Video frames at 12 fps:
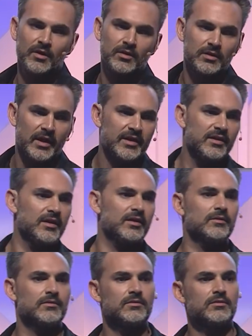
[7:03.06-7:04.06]

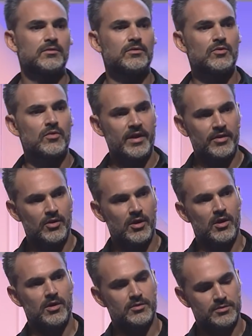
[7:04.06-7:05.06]
Lending, credit
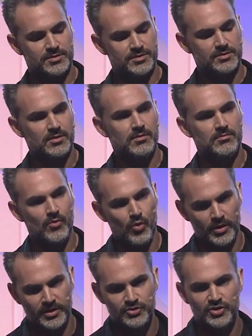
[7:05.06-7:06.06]
cards,
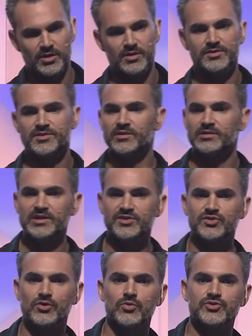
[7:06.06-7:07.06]
mortgages, the
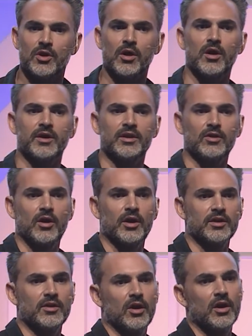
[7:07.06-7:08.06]
list goes on and on
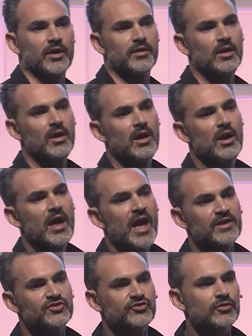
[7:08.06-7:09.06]
and on.
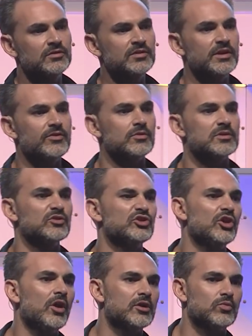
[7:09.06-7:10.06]
And certainly there are a
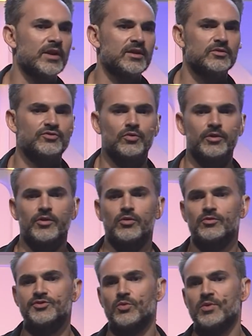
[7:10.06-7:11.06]
lot of regulatory
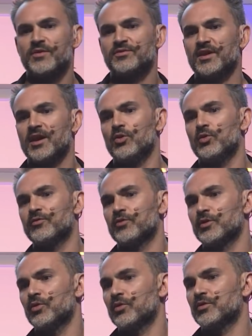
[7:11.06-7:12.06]
hurdles that we have to get over
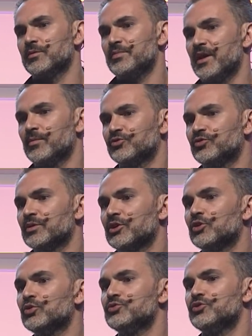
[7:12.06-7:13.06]
in order to be able to
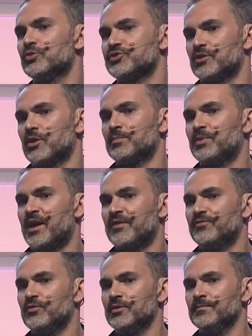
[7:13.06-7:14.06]
include those in our
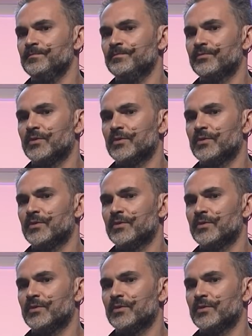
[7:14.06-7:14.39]
platform,